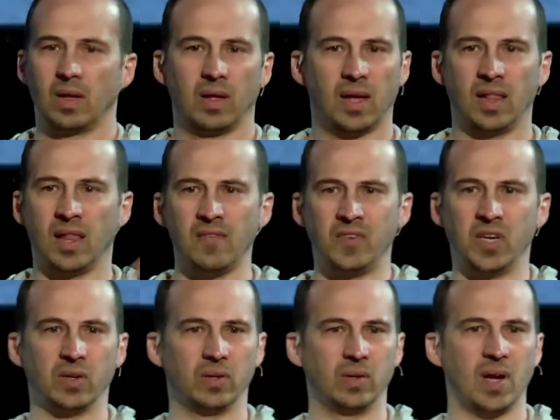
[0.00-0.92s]
I love
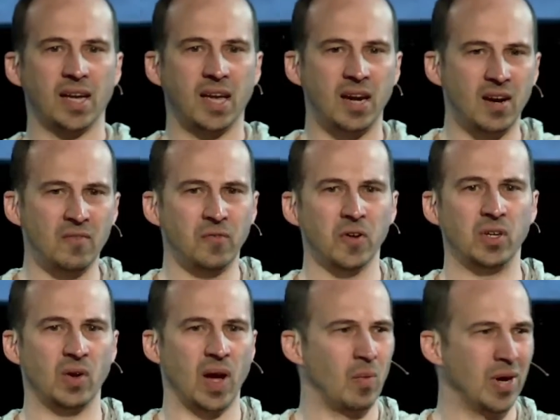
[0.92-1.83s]
you. I care for
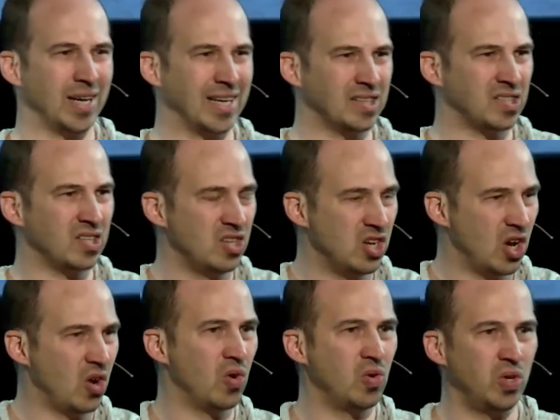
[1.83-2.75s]
you. I want to get to
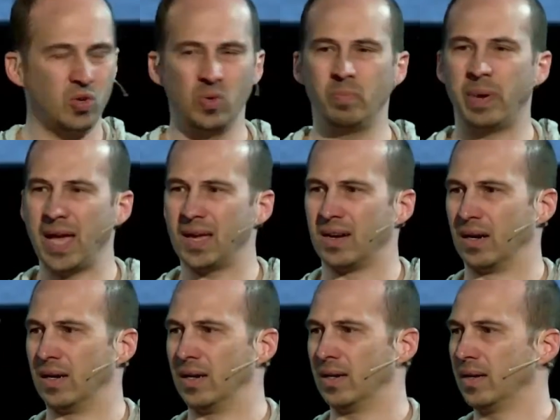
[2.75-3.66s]
know you better.